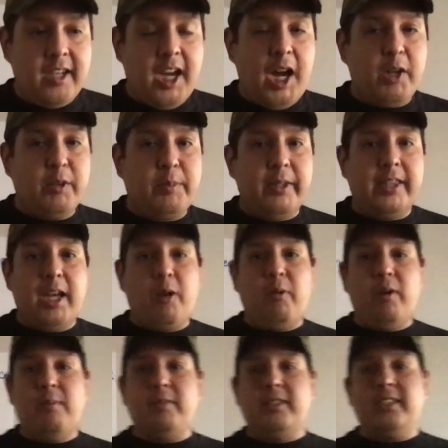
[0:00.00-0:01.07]
I'll repeat that
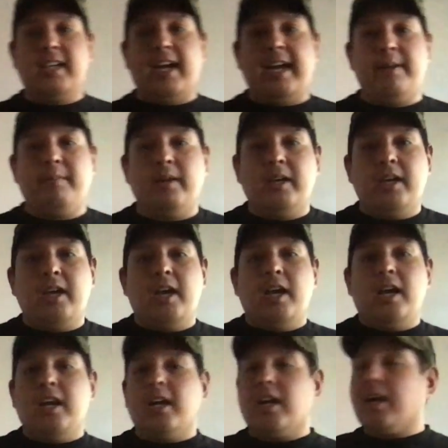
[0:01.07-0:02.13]
one more time.
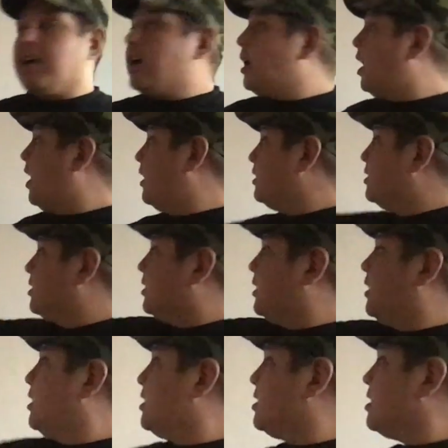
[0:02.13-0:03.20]

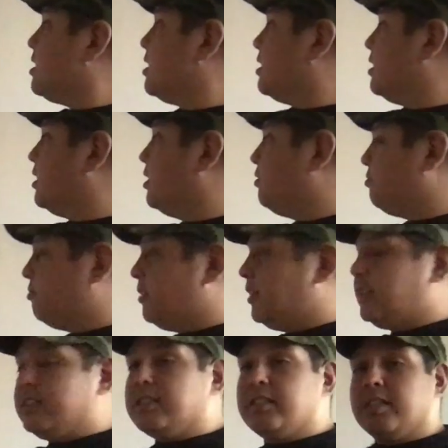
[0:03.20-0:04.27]
Constant
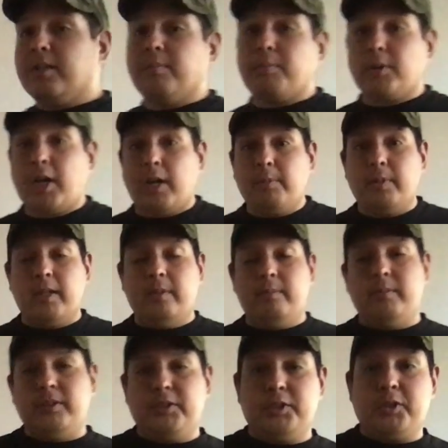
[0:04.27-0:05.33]
difference problem
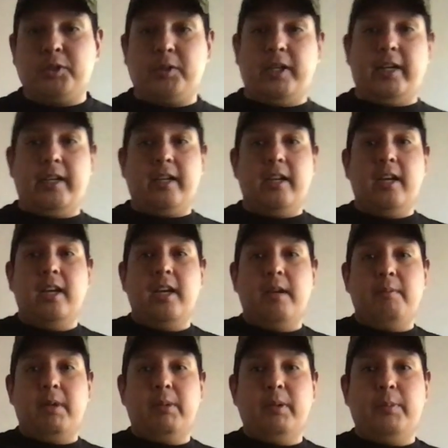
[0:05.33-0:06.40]
string.
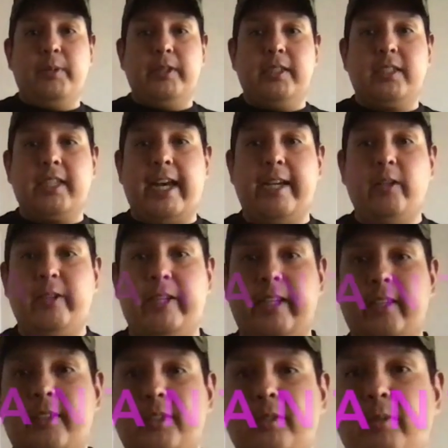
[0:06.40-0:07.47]
Maybe I'll put a title here
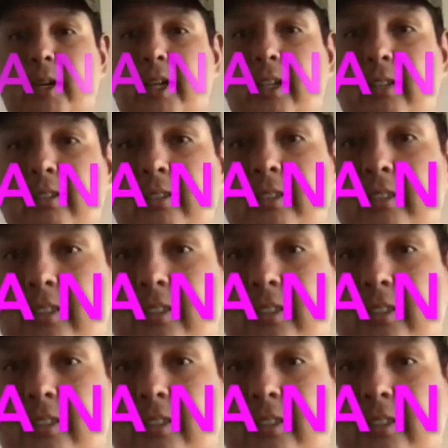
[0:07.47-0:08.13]
as well.